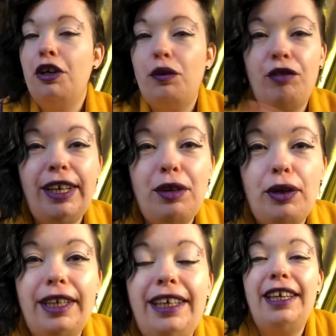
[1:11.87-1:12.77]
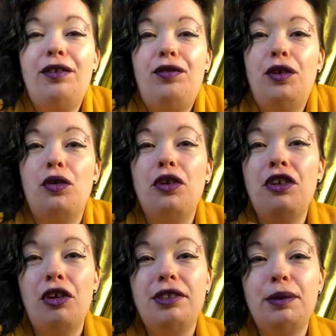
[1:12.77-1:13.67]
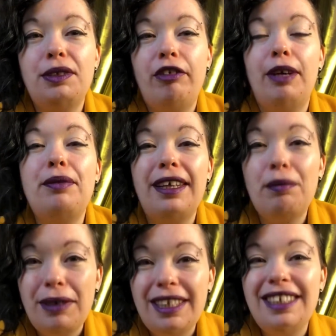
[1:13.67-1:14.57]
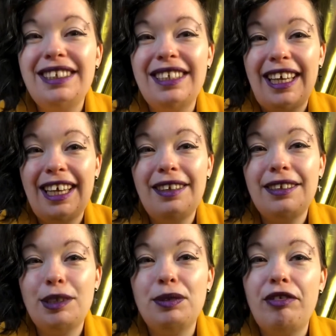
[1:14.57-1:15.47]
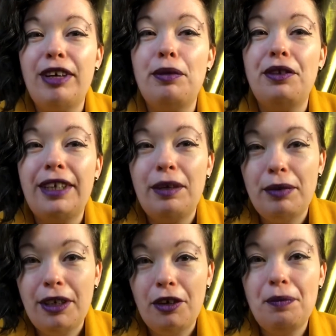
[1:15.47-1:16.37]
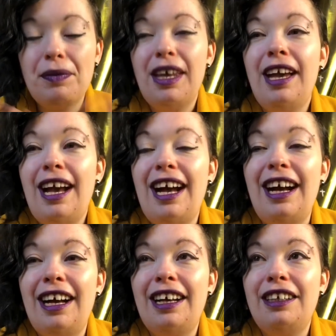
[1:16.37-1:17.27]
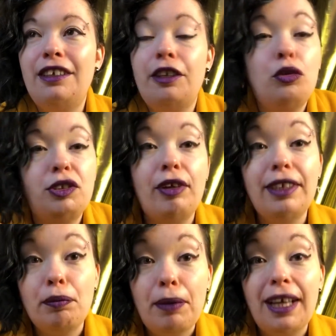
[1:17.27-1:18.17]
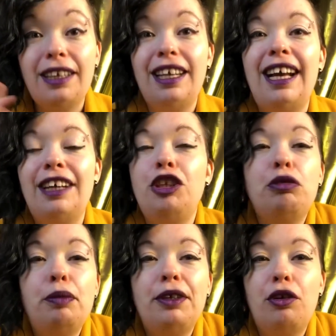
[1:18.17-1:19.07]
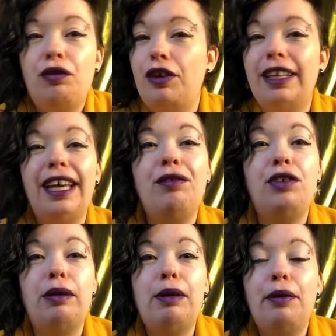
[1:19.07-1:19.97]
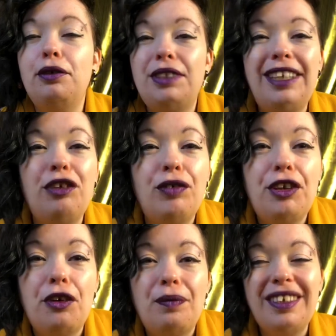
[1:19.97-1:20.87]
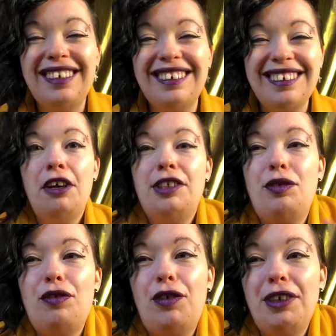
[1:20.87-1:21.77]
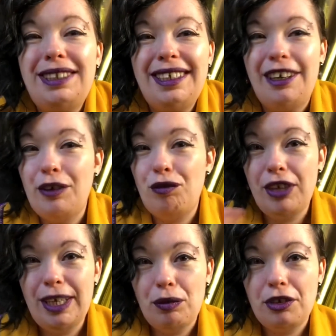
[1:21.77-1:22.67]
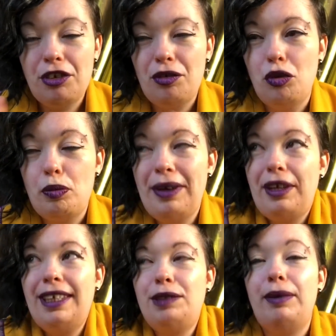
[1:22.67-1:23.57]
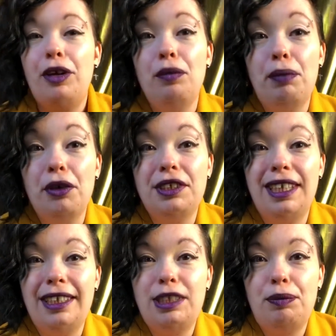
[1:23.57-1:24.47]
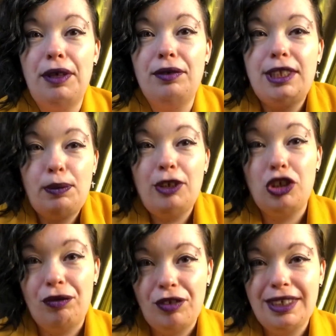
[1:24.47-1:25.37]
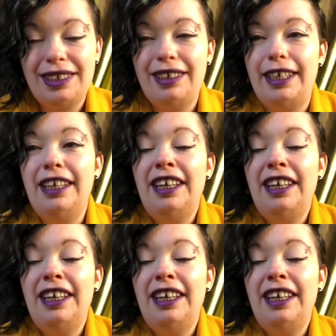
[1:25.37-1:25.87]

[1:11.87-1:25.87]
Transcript: Really quickly, if you're not subscribed, then please hit the subscribe button down below and also hit the bell, and you will be notified every time I post a new video. So the first thing I really wanted to talk about is my own personal experience, especially recently.